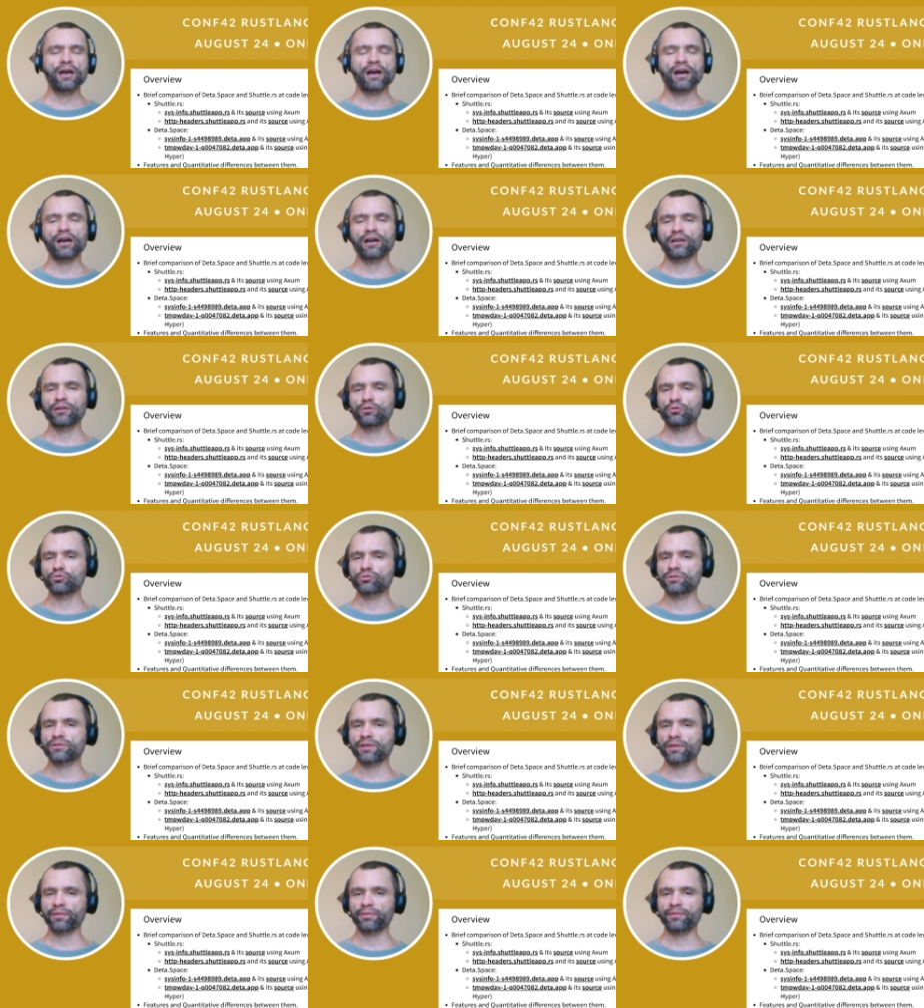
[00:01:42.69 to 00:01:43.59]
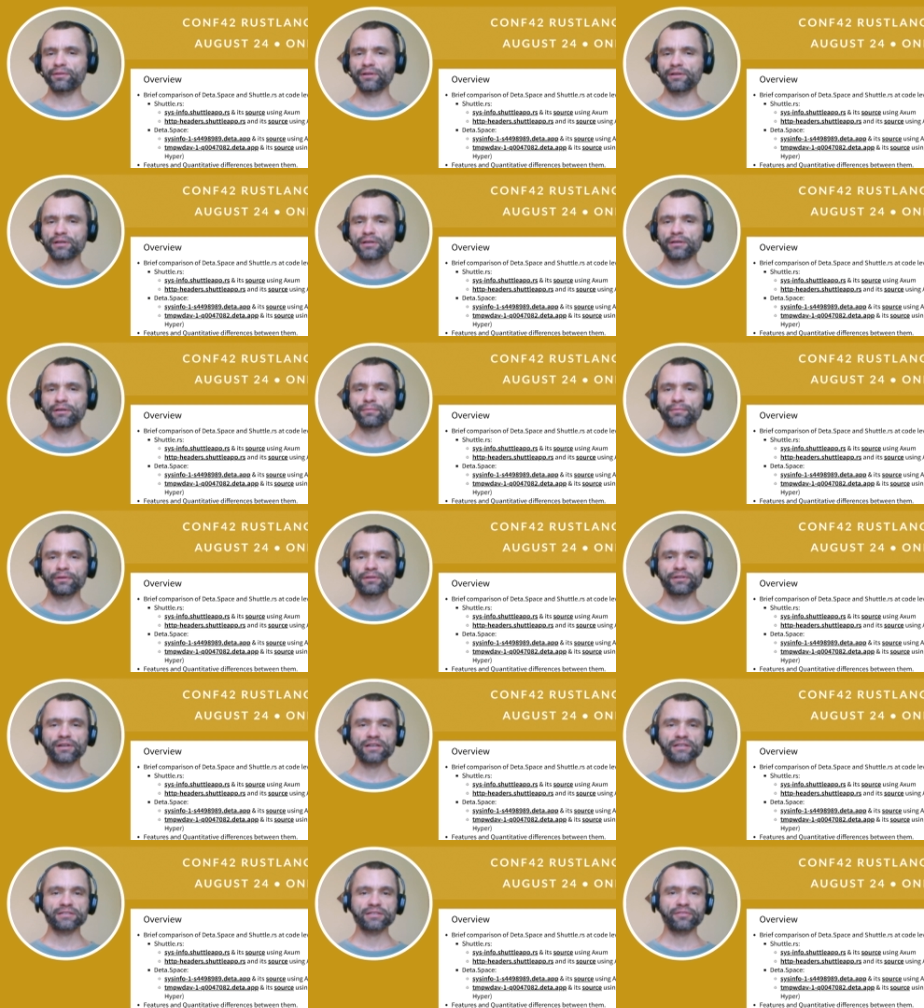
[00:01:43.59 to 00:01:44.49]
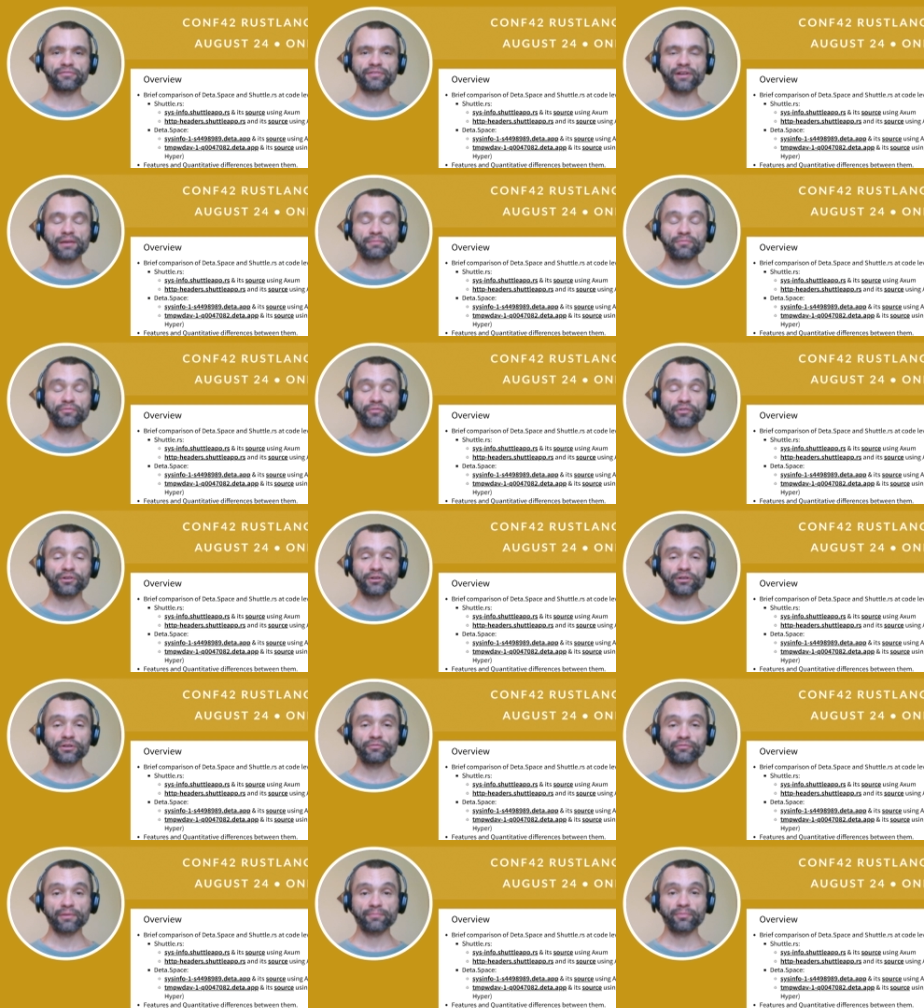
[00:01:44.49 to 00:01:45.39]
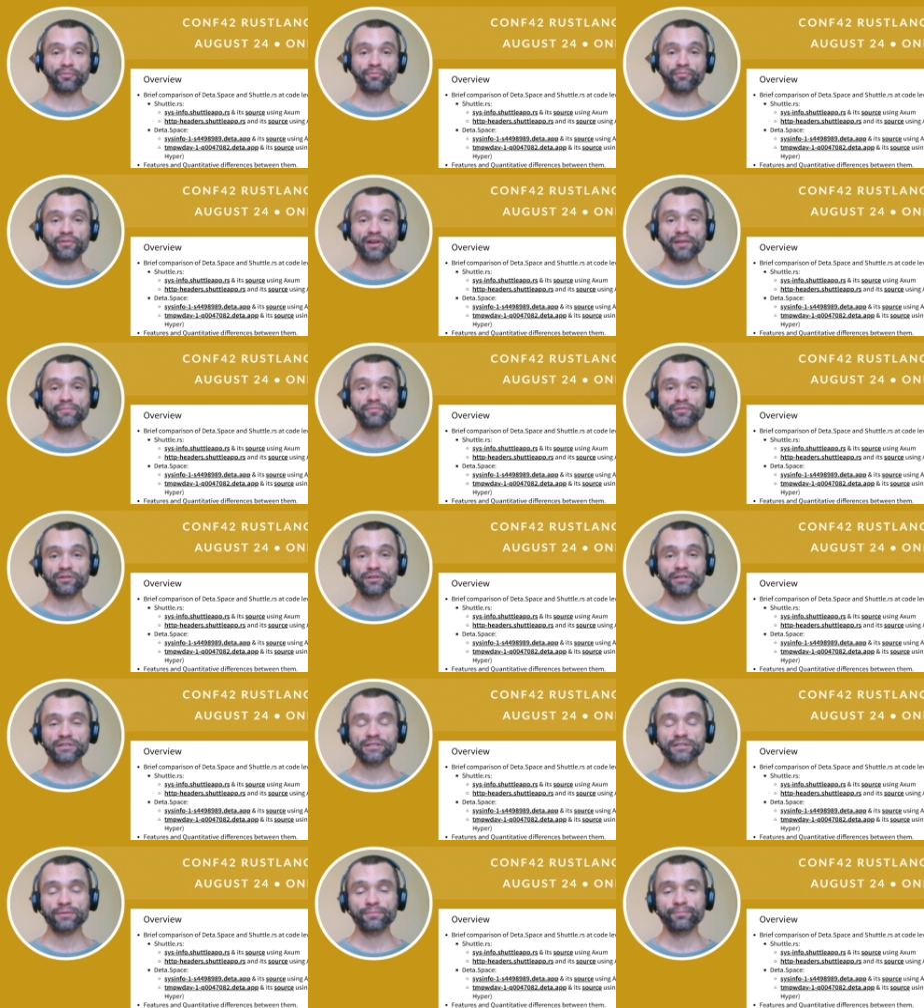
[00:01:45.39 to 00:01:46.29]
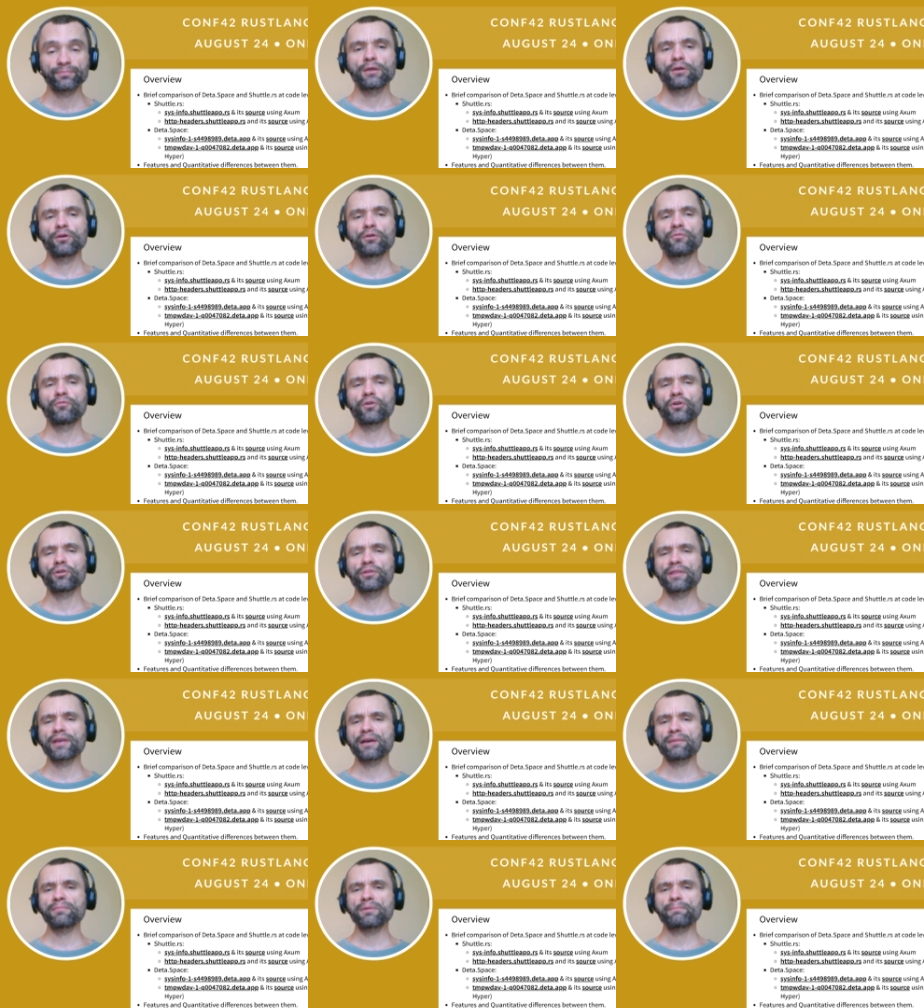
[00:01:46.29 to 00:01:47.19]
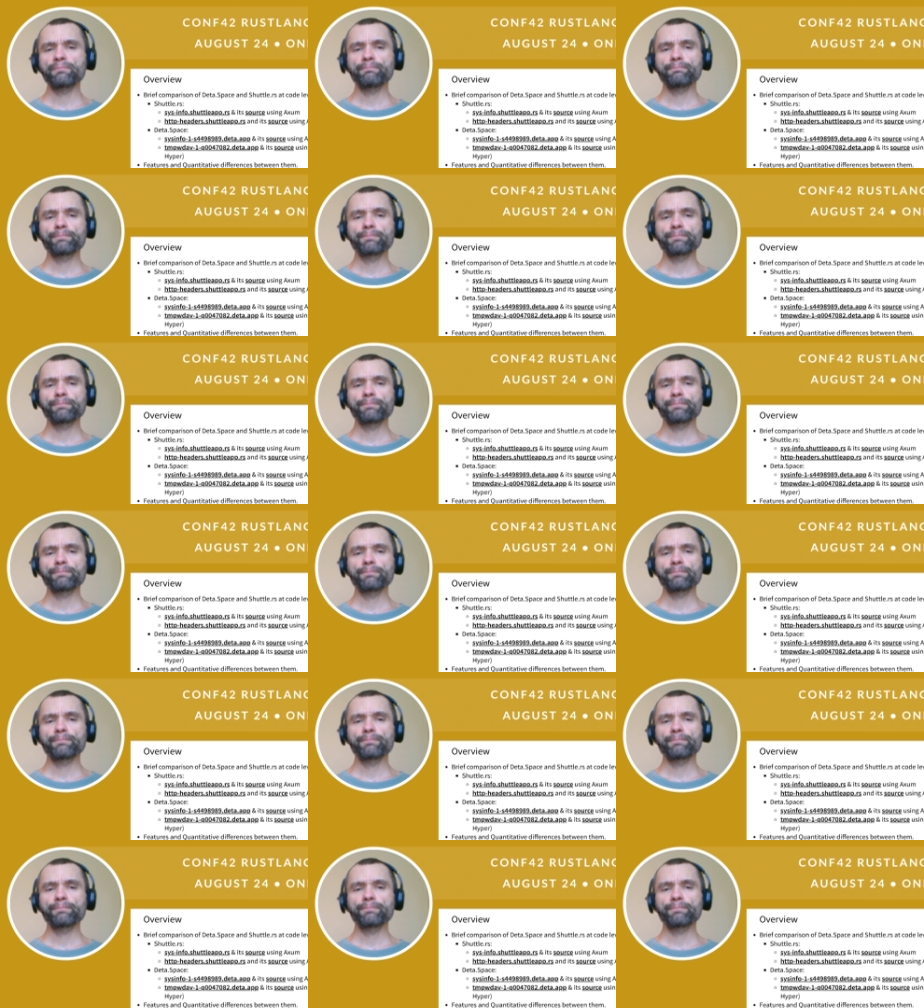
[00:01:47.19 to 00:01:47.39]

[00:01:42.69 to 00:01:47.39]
I used uh, three Rust framework, web frameworks for them.